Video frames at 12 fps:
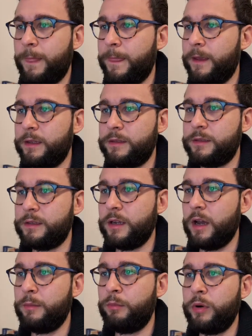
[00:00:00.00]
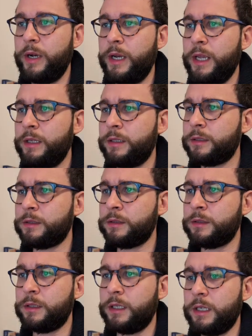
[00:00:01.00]
It's not pretty.
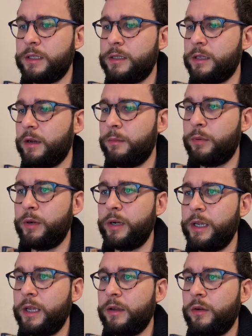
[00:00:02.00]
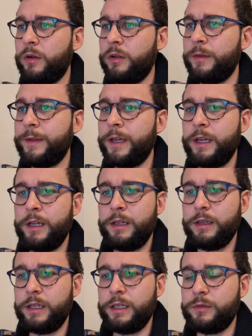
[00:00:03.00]
It's not pretty at all.
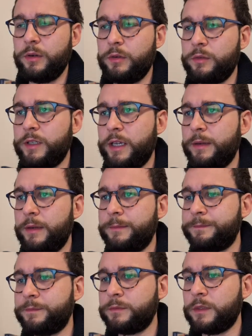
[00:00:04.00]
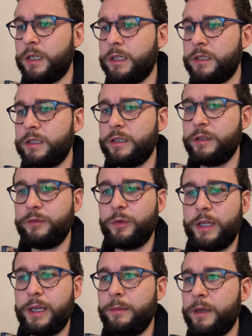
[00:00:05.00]
Let's rotate. Let's see if we can
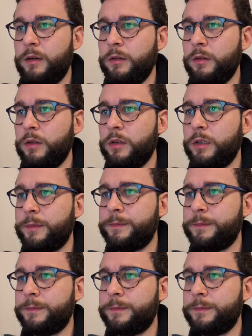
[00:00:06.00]
get a better look.